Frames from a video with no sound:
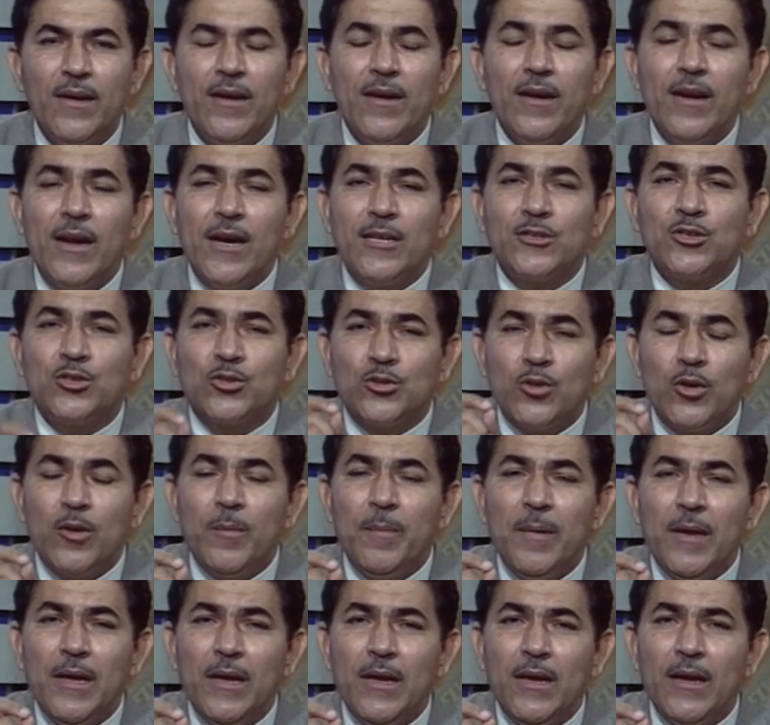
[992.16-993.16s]
it should
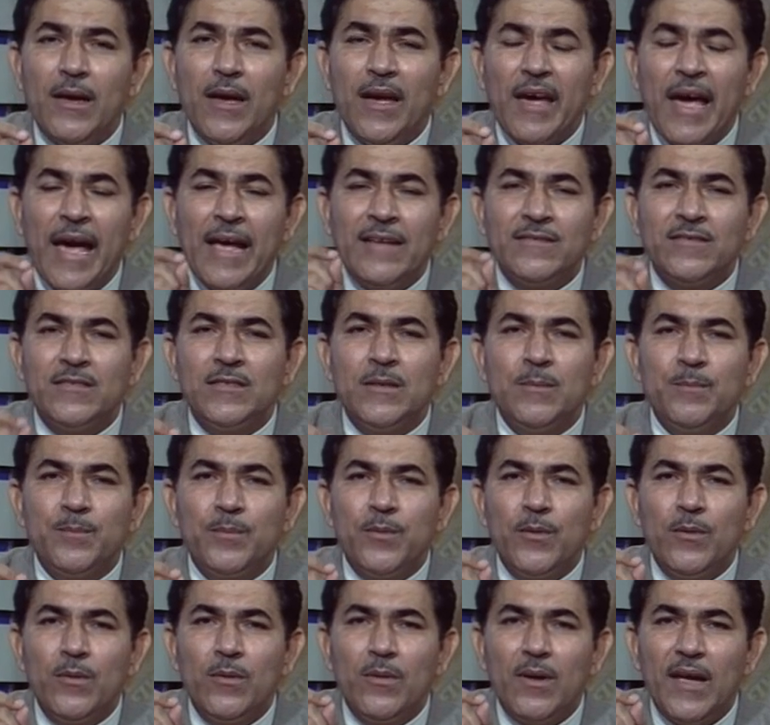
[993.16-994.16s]
be as
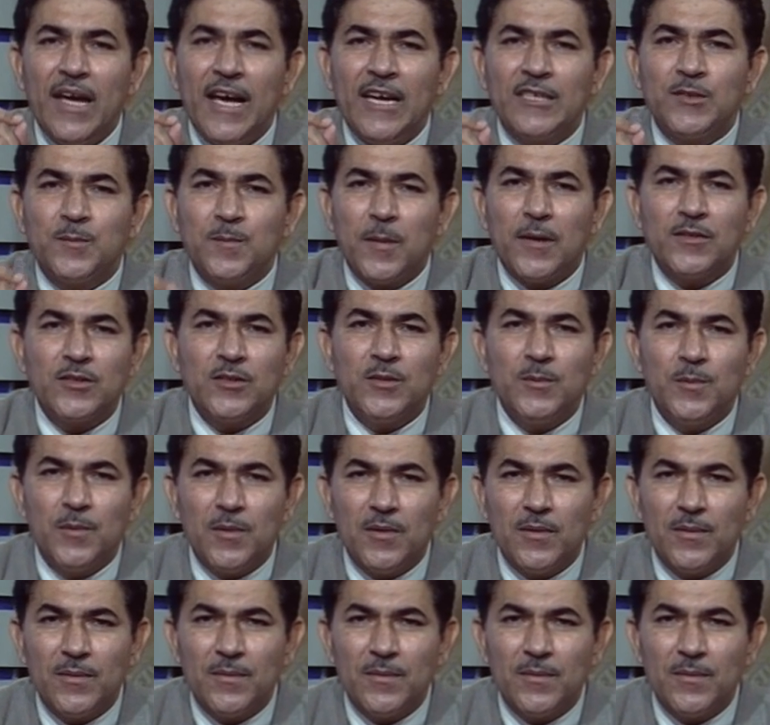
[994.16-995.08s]
simple as possible.